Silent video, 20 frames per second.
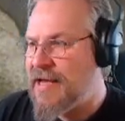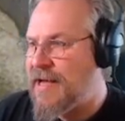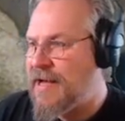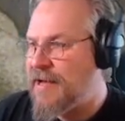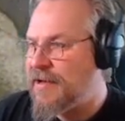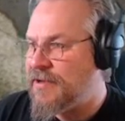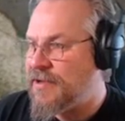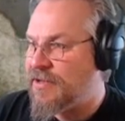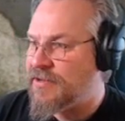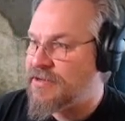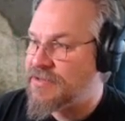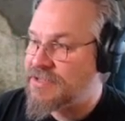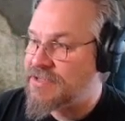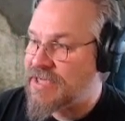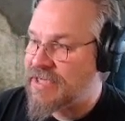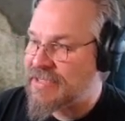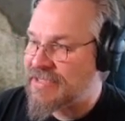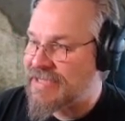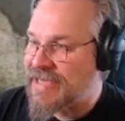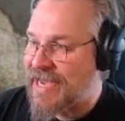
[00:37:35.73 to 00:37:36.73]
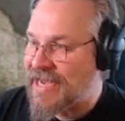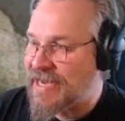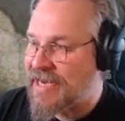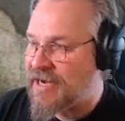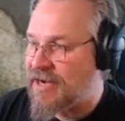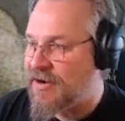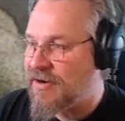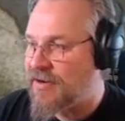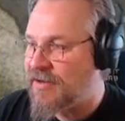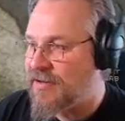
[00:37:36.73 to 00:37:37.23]
you'll notice that the Dac
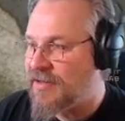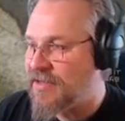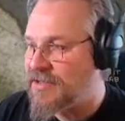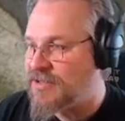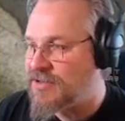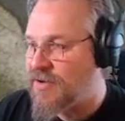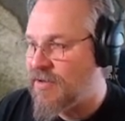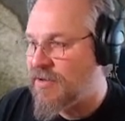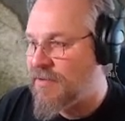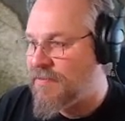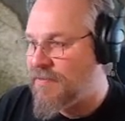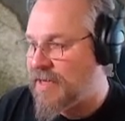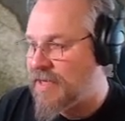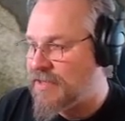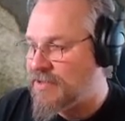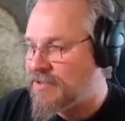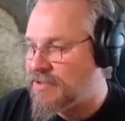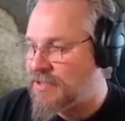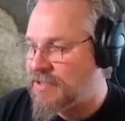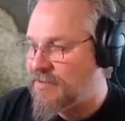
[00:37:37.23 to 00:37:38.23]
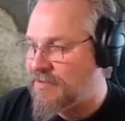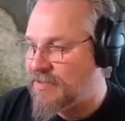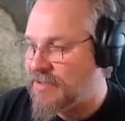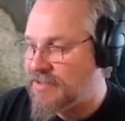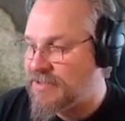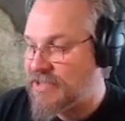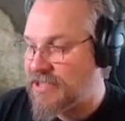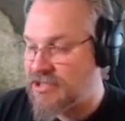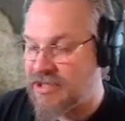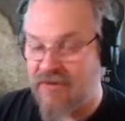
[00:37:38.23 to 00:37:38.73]
here, this all means
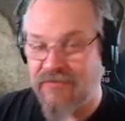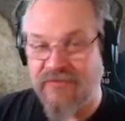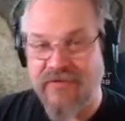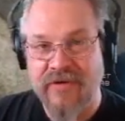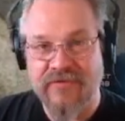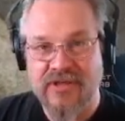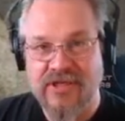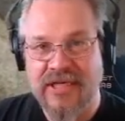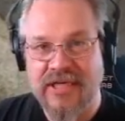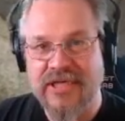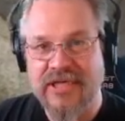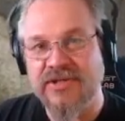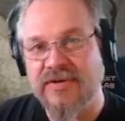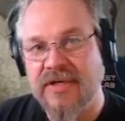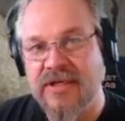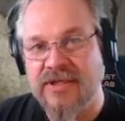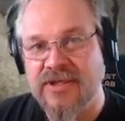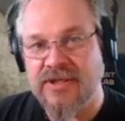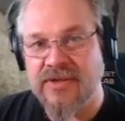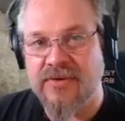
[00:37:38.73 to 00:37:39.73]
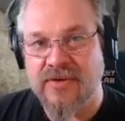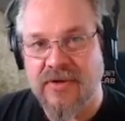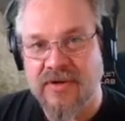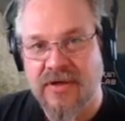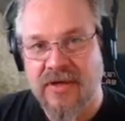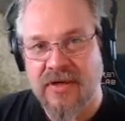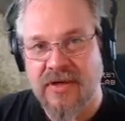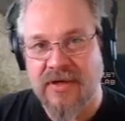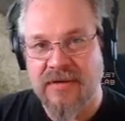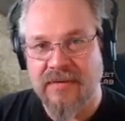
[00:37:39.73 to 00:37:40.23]
essentially a river's entrance,
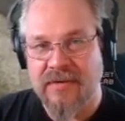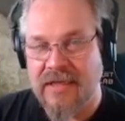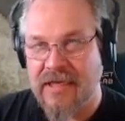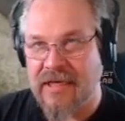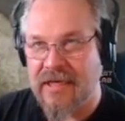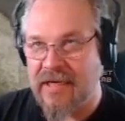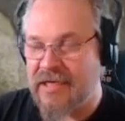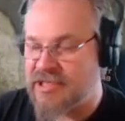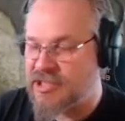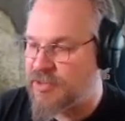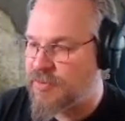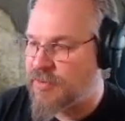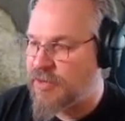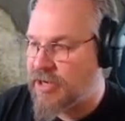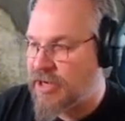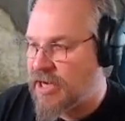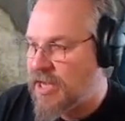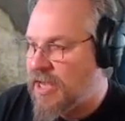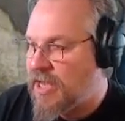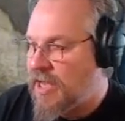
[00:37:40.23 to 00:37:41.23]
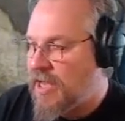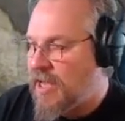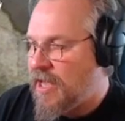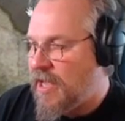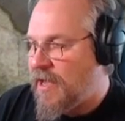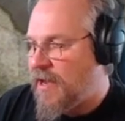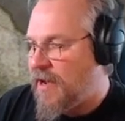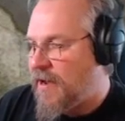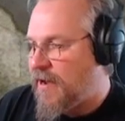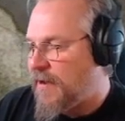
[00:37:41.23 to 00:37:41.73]
or like an estuary.
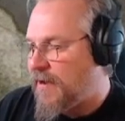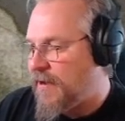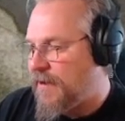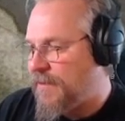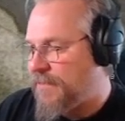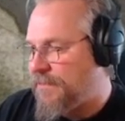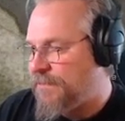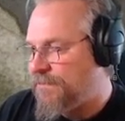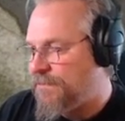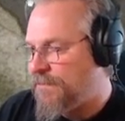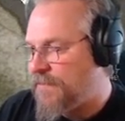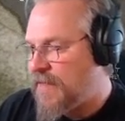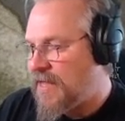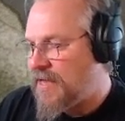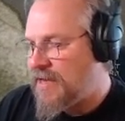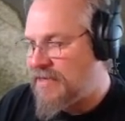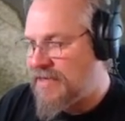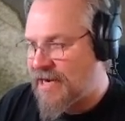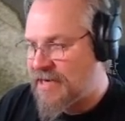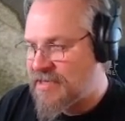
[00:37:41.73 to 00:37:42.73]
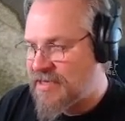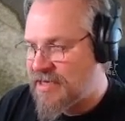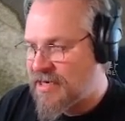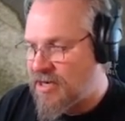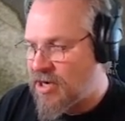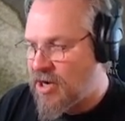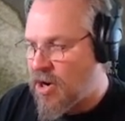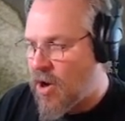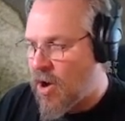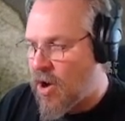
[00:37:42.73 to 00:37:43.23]

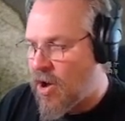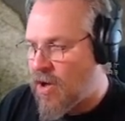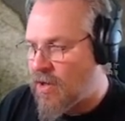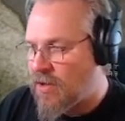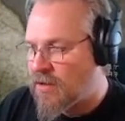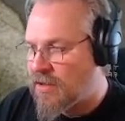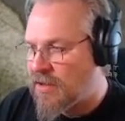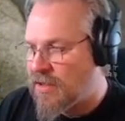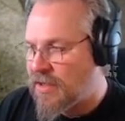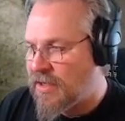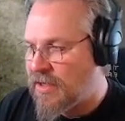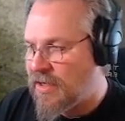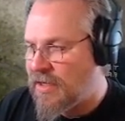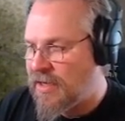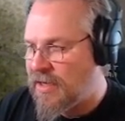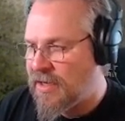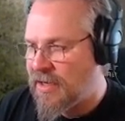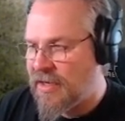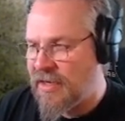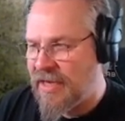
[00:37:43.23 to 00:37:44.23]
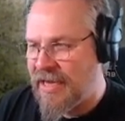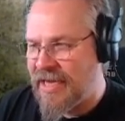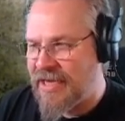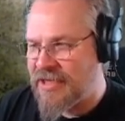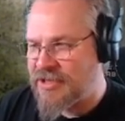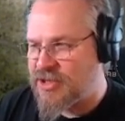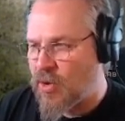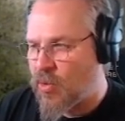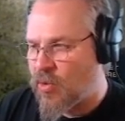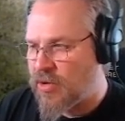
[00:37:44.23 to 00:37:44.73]
Dac-Thirngol,
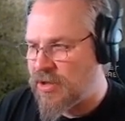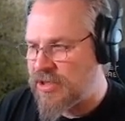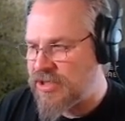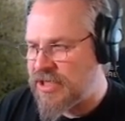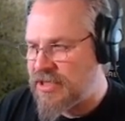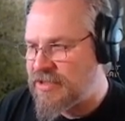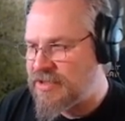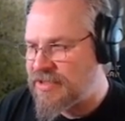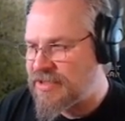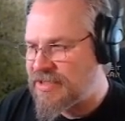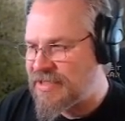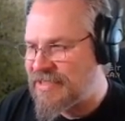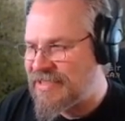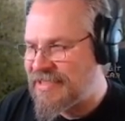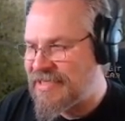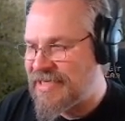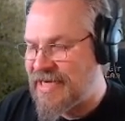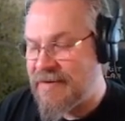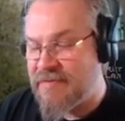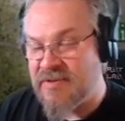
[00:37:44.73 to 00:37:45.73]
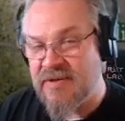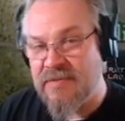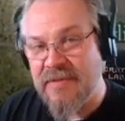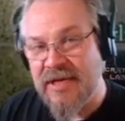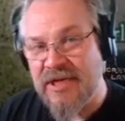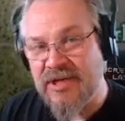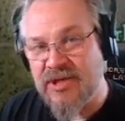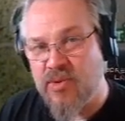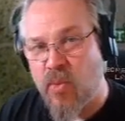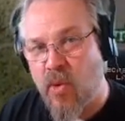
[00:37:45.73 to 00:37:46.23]
its origins seem to
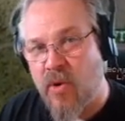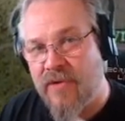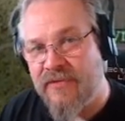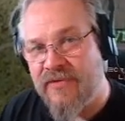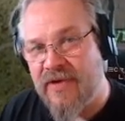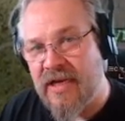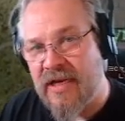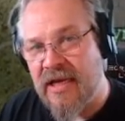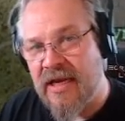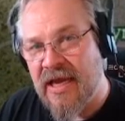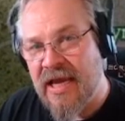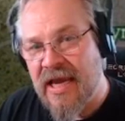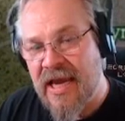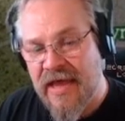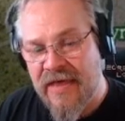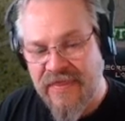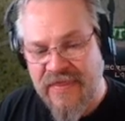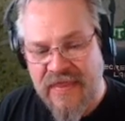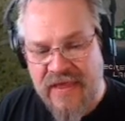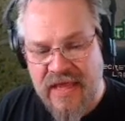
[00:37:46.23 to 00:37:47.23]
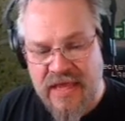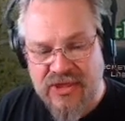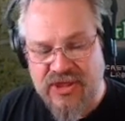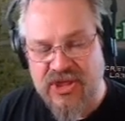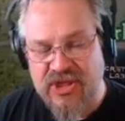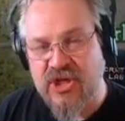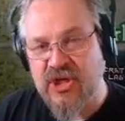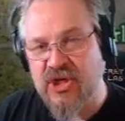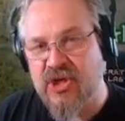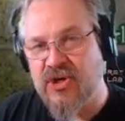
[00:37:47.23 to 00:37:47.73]
be dwarven. This
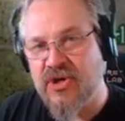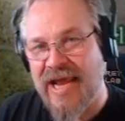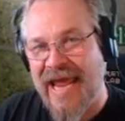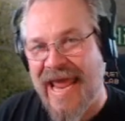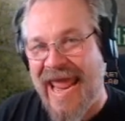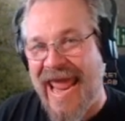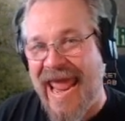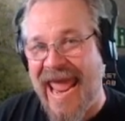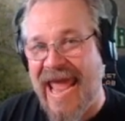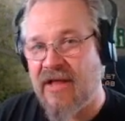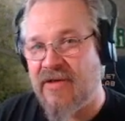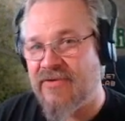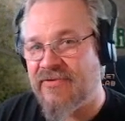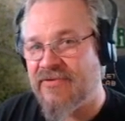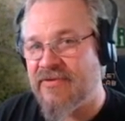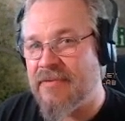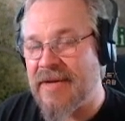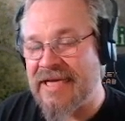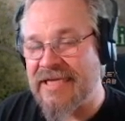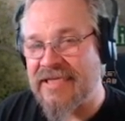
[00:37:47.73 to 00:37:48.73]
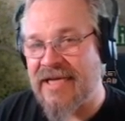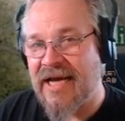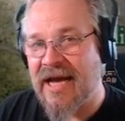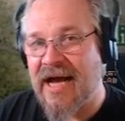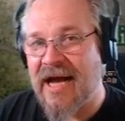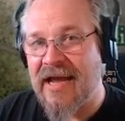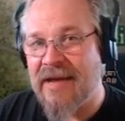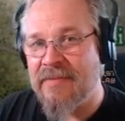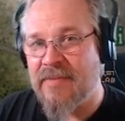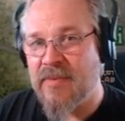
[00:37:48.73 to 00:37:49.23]
could hail from a
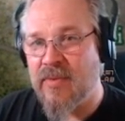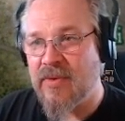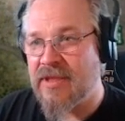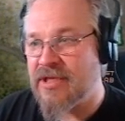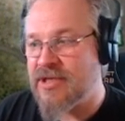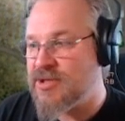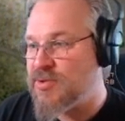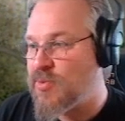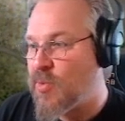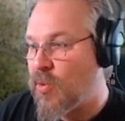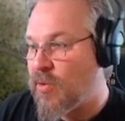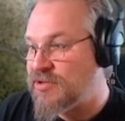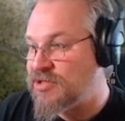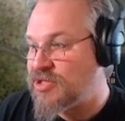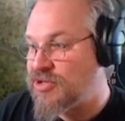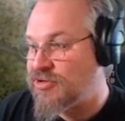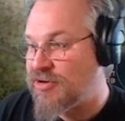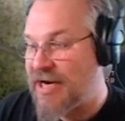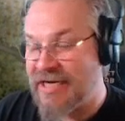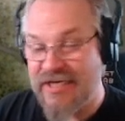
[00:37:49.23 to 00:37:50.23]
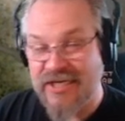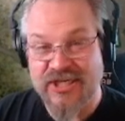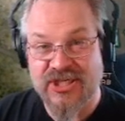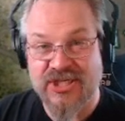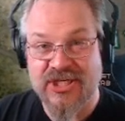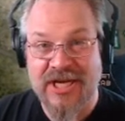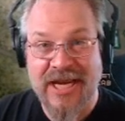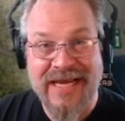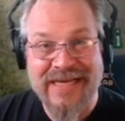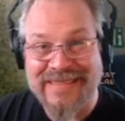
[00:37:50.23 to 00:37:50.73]
time when the dwarves tried to
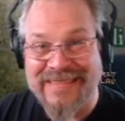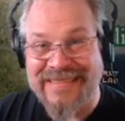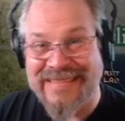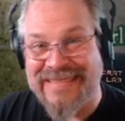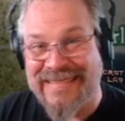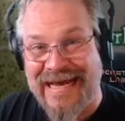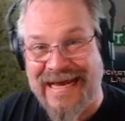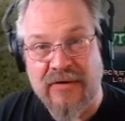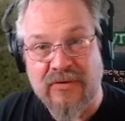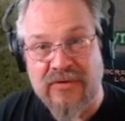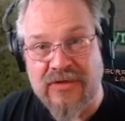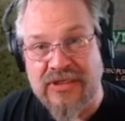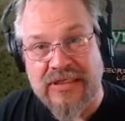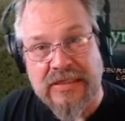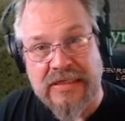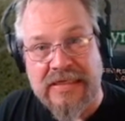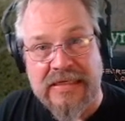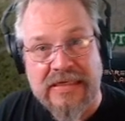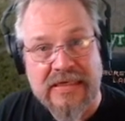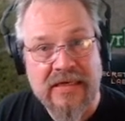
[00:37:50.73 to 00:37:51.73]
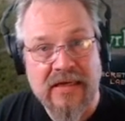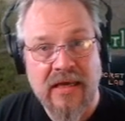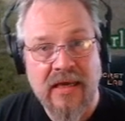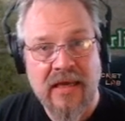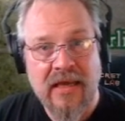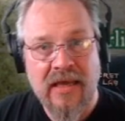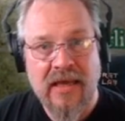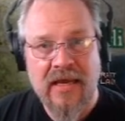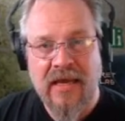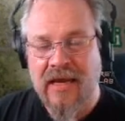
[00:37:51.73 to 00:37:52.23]
chase down Slin.
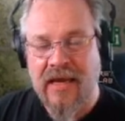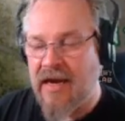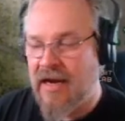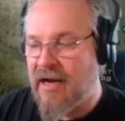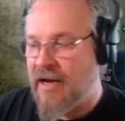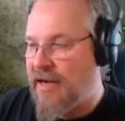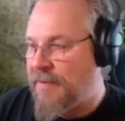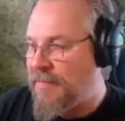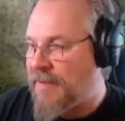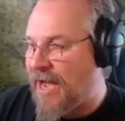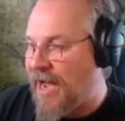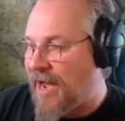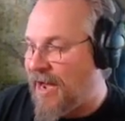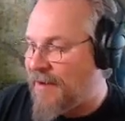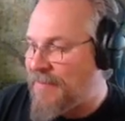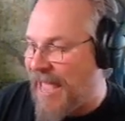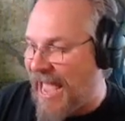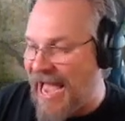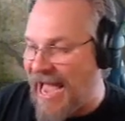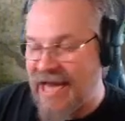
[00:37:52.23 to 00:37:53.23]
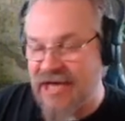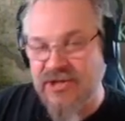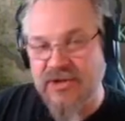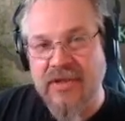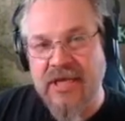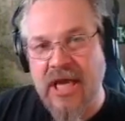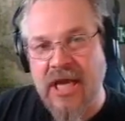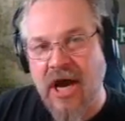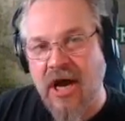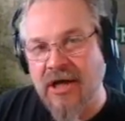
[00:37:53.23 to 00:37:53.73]
I'm
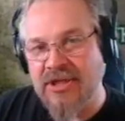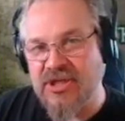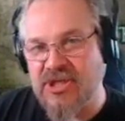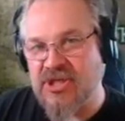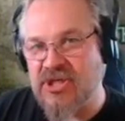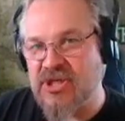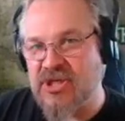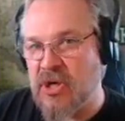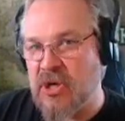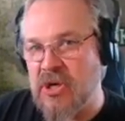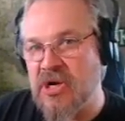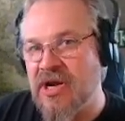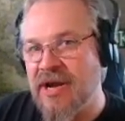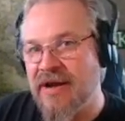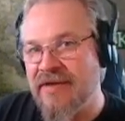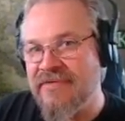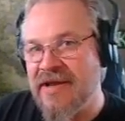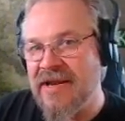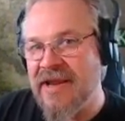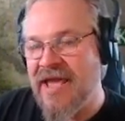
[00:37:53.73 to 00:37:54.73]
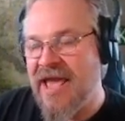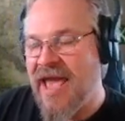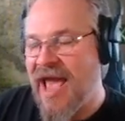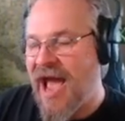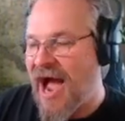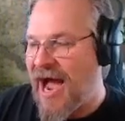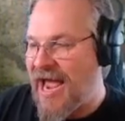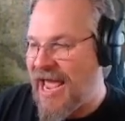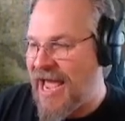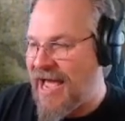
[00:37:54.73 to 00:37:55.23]
actually uncertain of it.
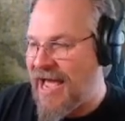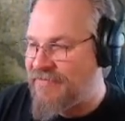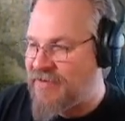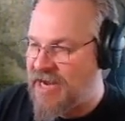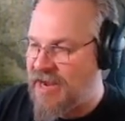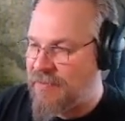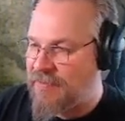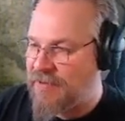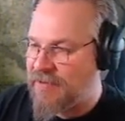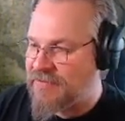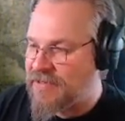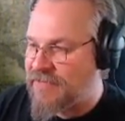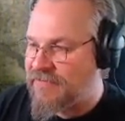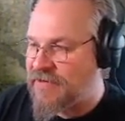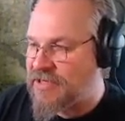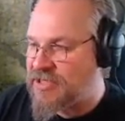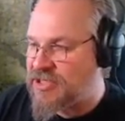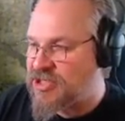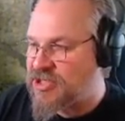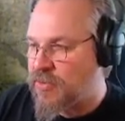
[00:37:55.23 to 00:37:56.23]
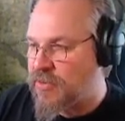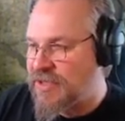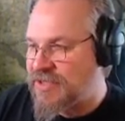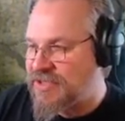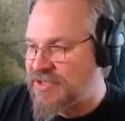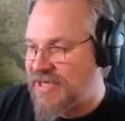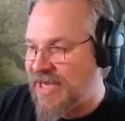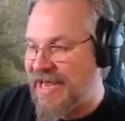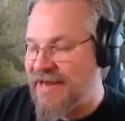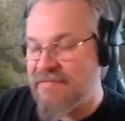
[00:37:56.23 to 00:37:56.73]
I have a couple of different
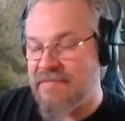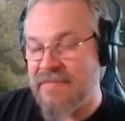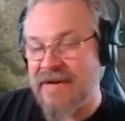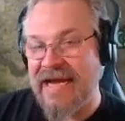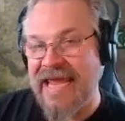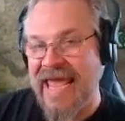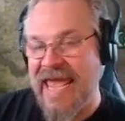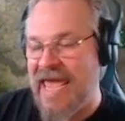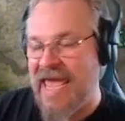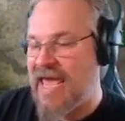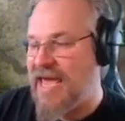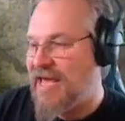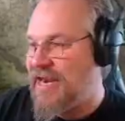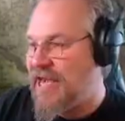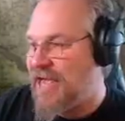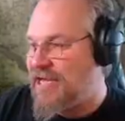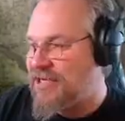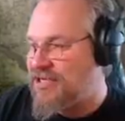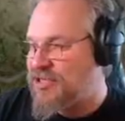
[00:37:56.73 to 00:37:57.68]
stories in my head as